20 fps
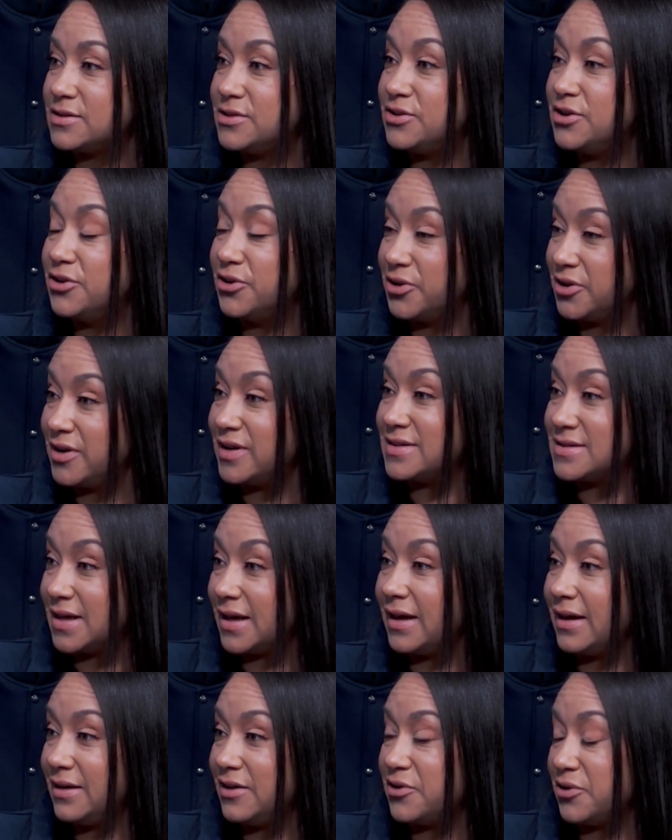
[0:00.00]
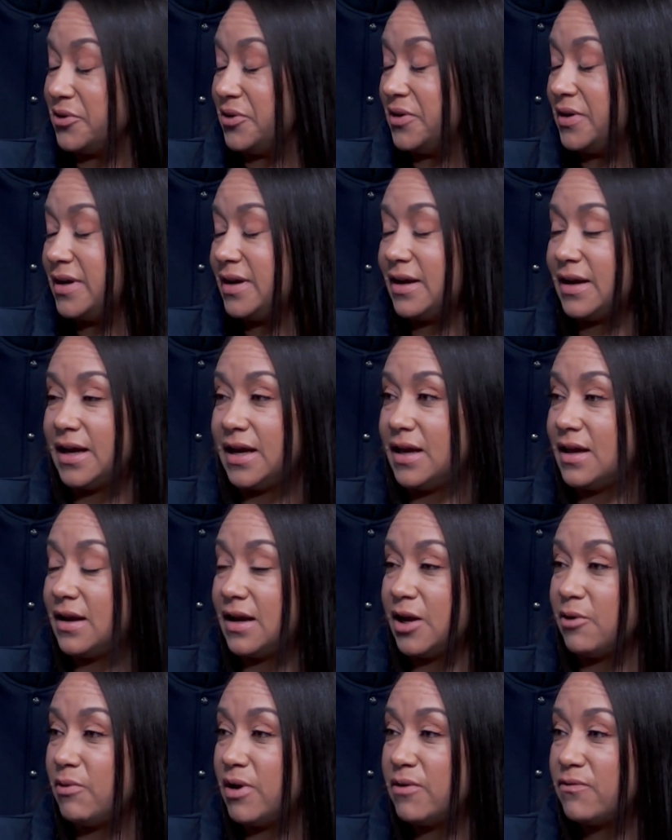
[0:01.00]
good as I could, and
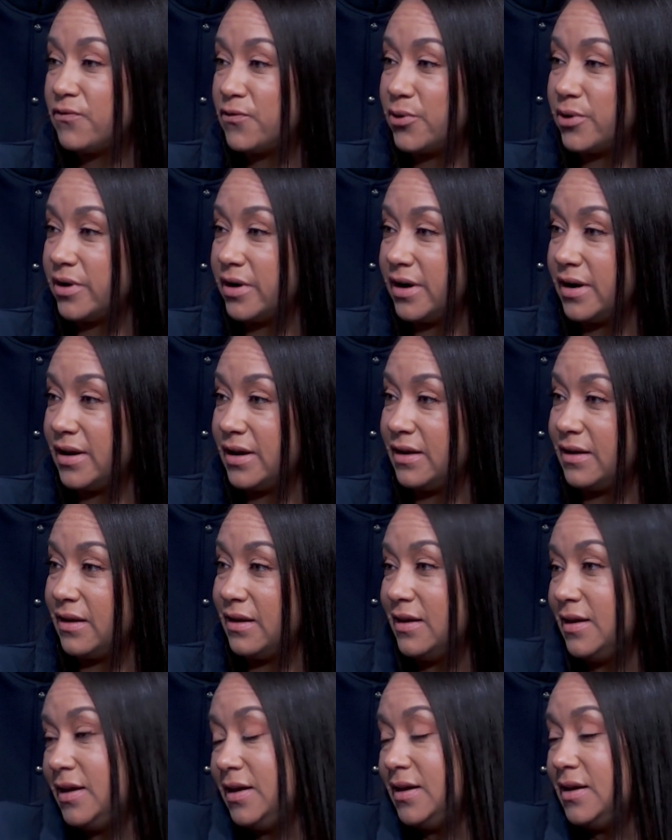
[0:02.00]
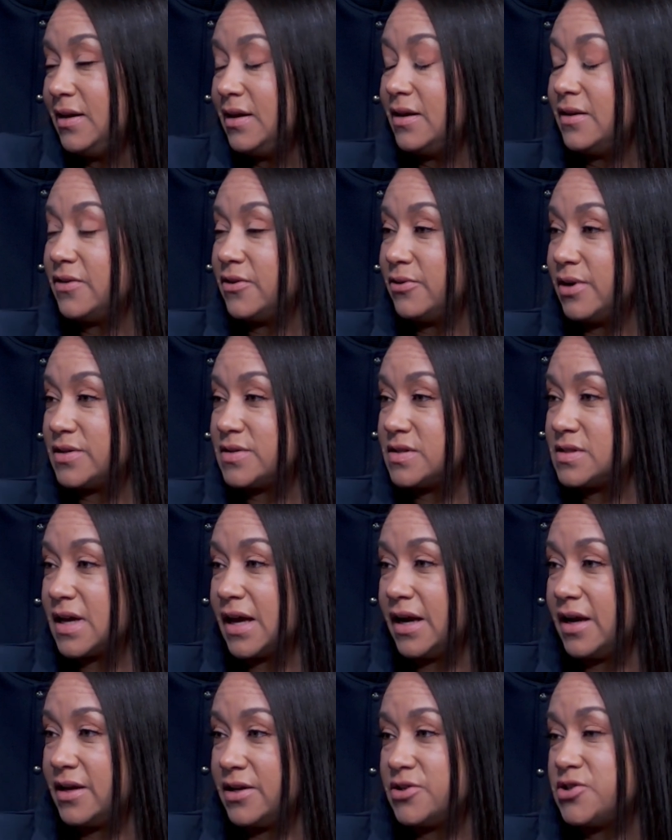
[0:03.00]
I went for it. And the rest is
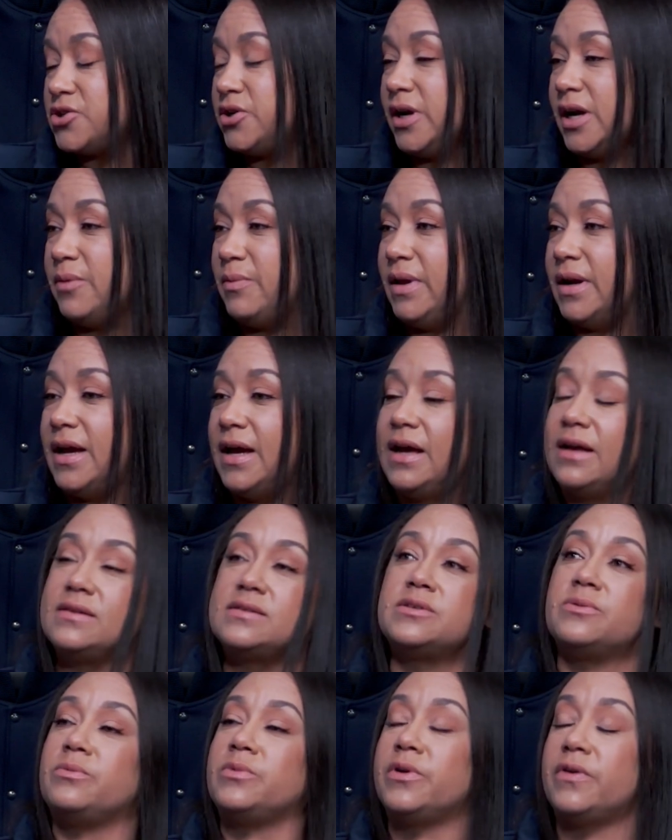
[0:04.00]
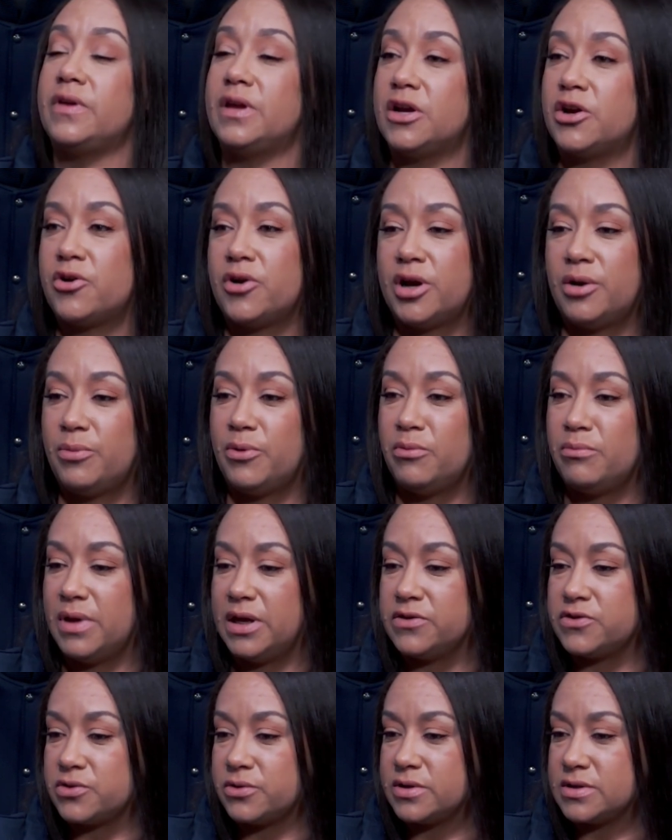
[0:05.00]
kind of history. I mean, I had some really incredible
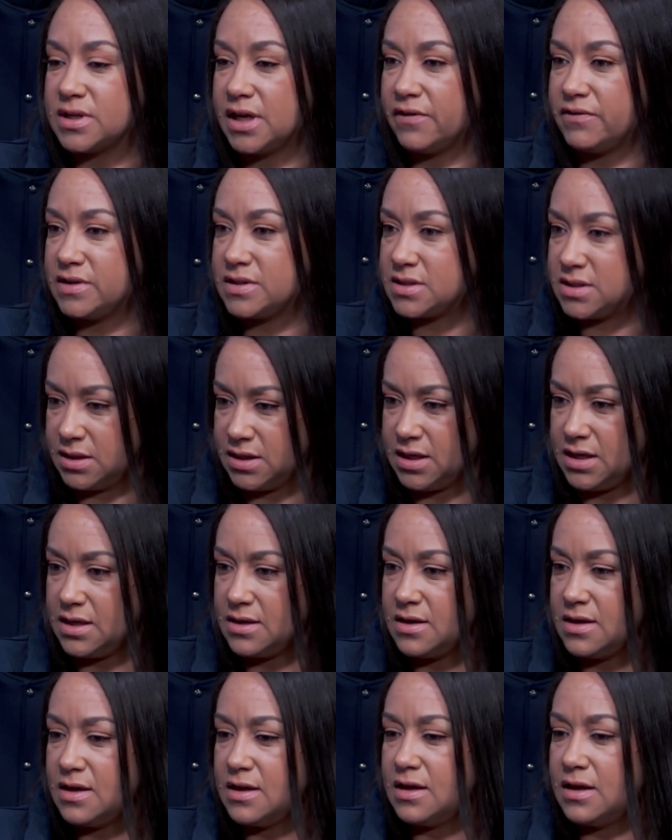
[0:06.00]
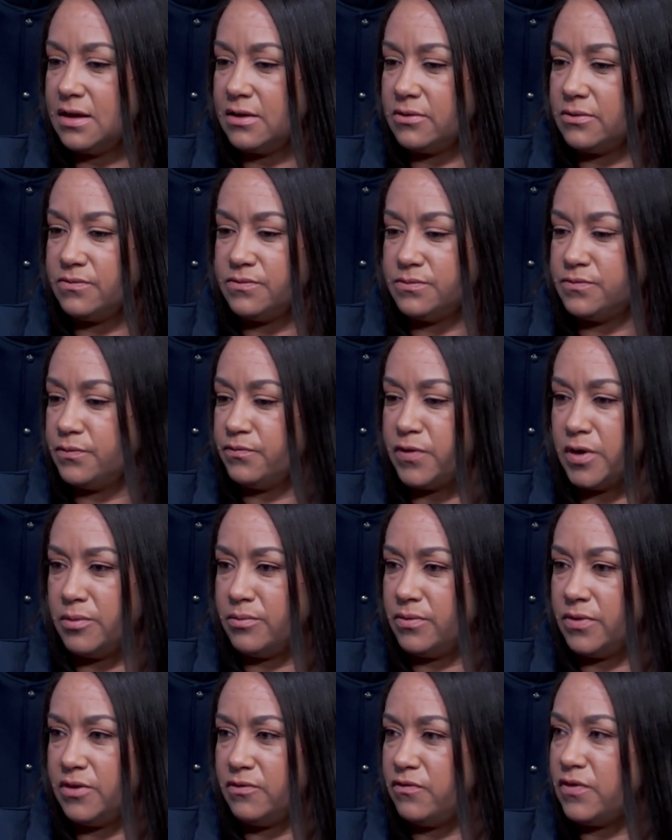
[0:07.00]
mentors, obviously,
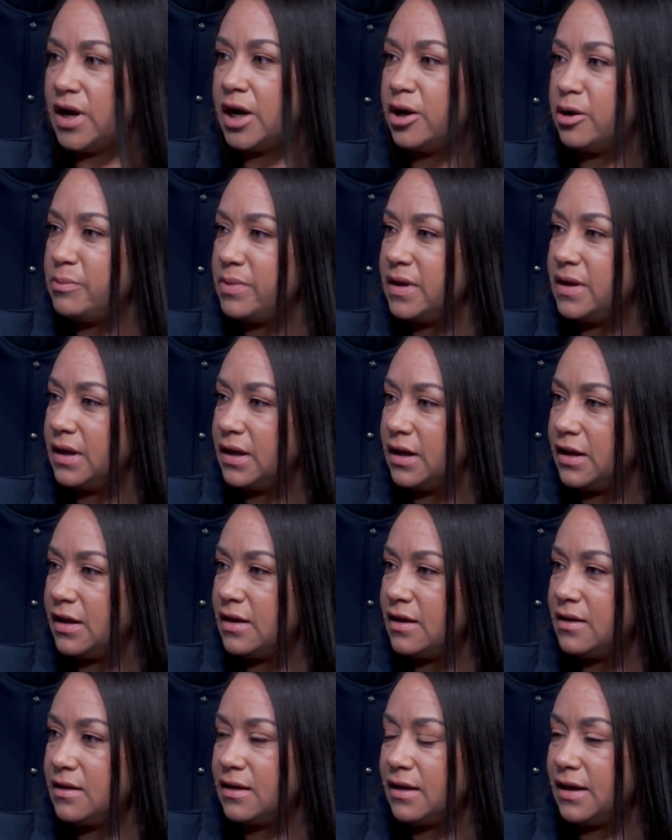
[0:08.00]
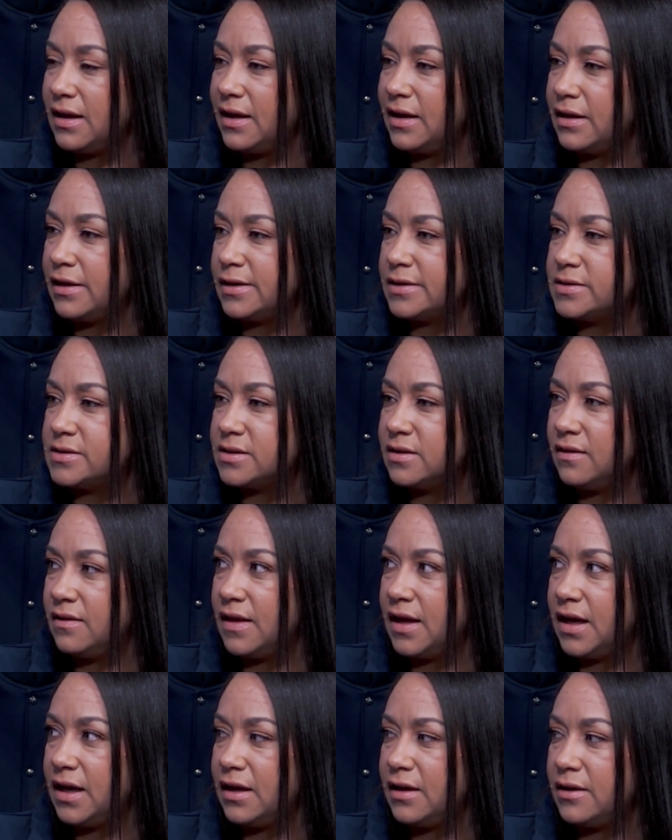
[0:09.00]
from the very beginning, and
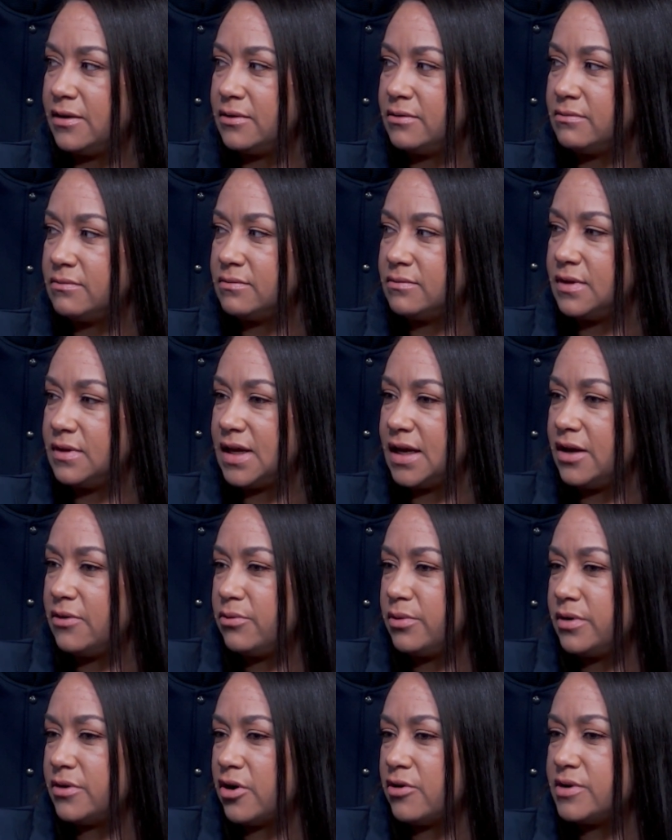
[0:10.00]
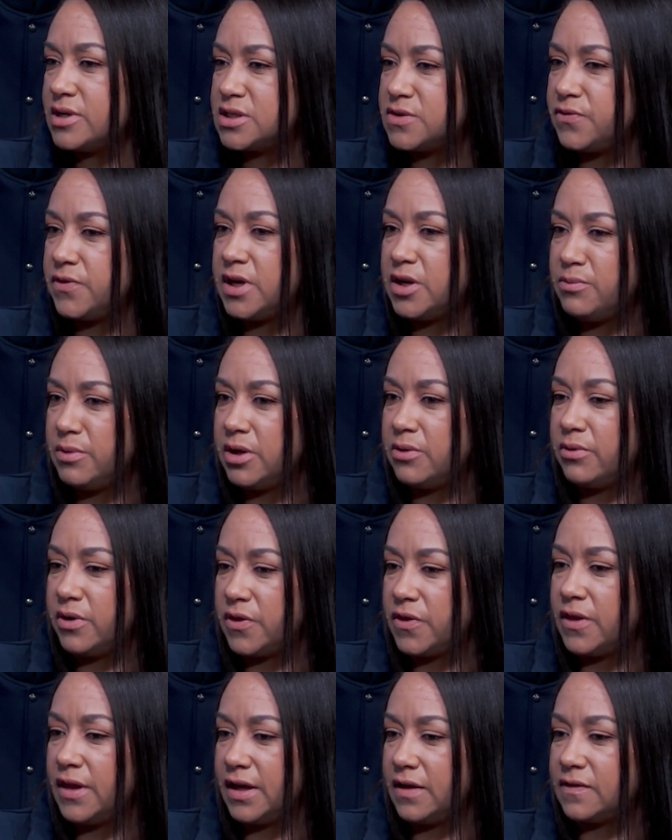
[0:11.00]
they would always feed me
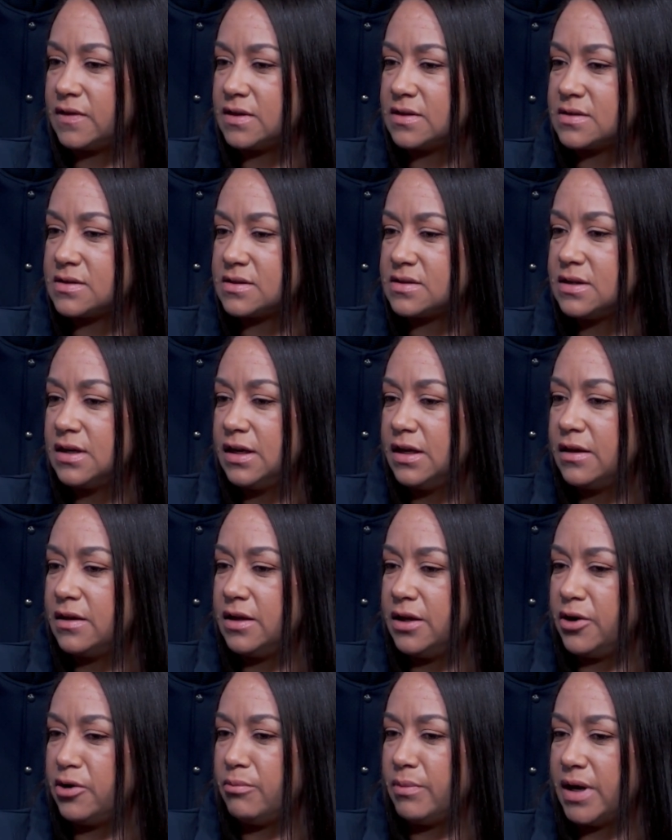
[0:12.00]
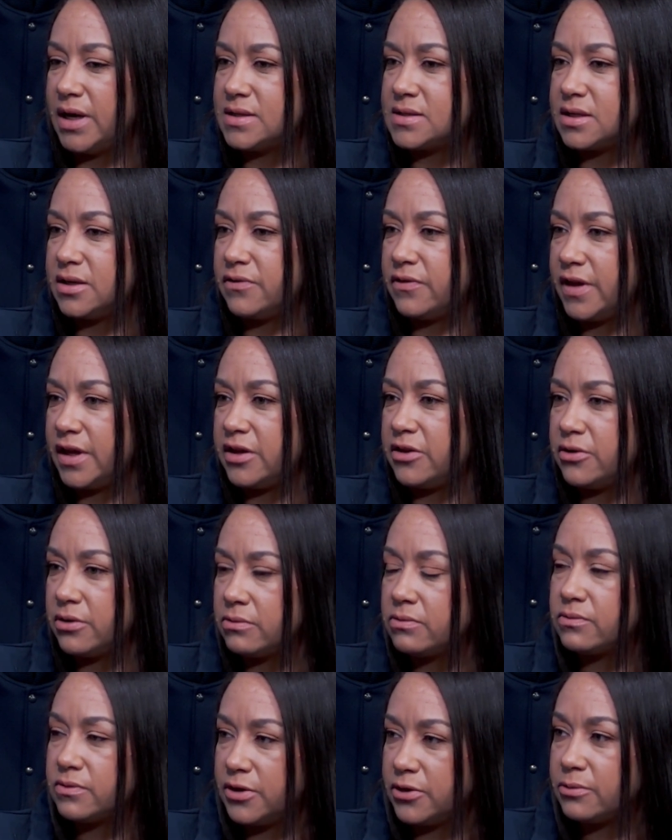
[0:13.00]
with like this, mindset of like,
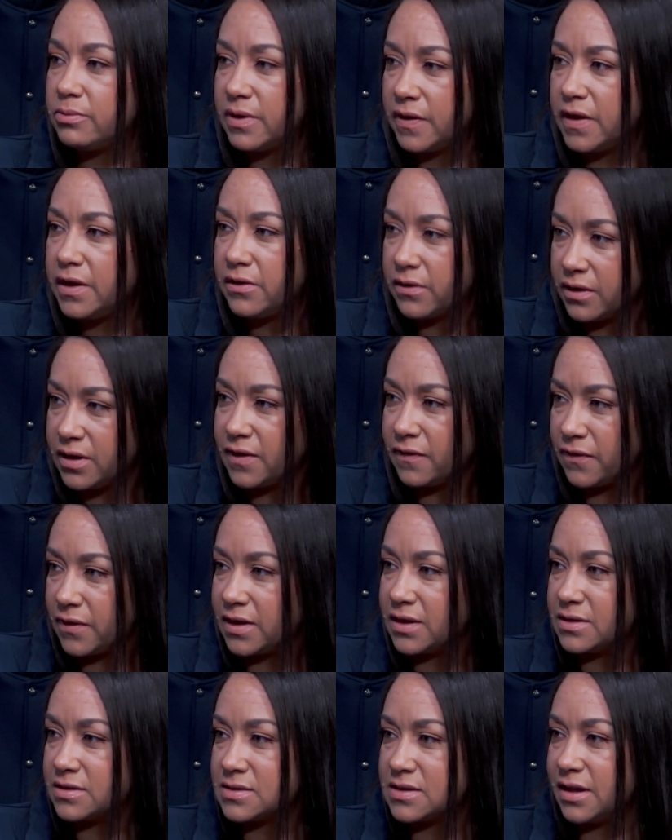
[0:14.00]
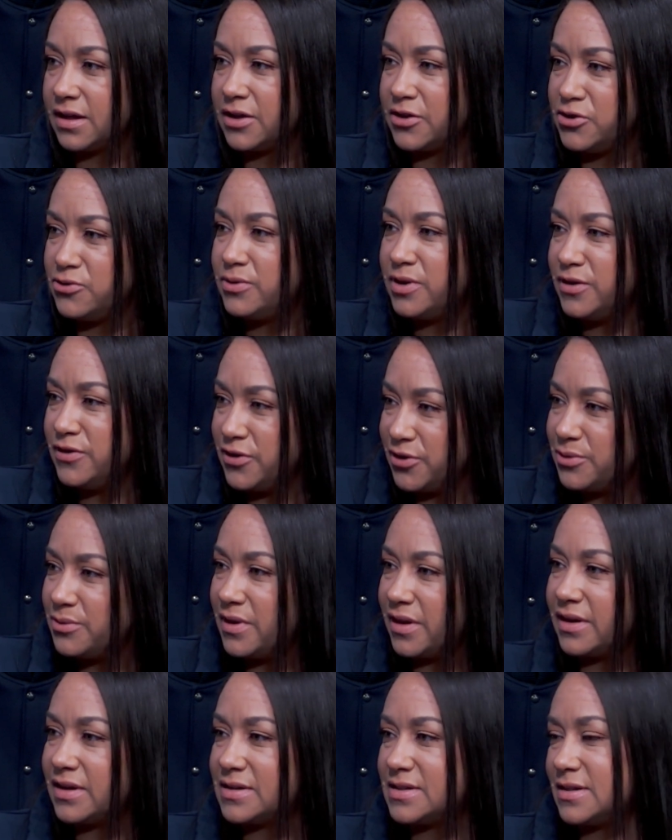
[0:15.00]
you're really good at this, like you can do
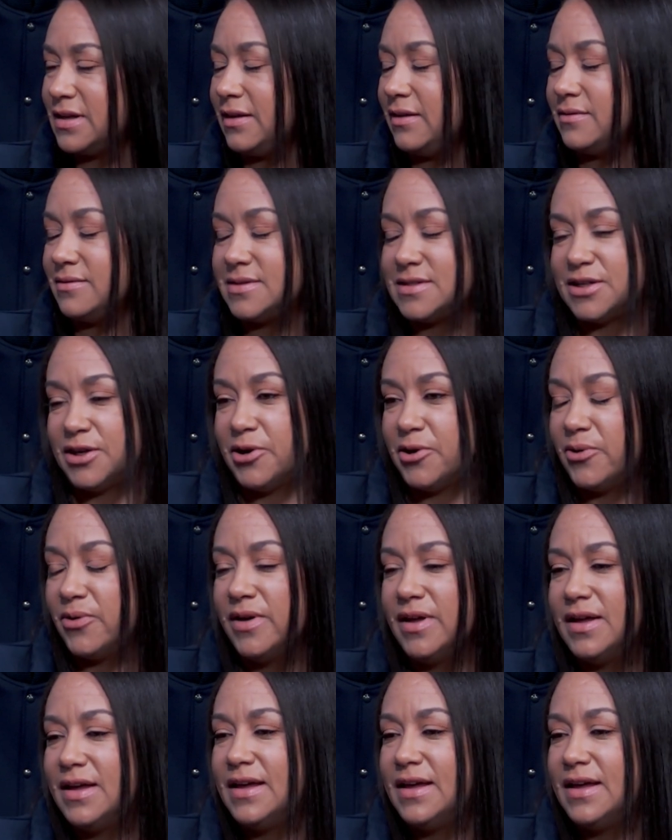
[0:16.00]
this. And so,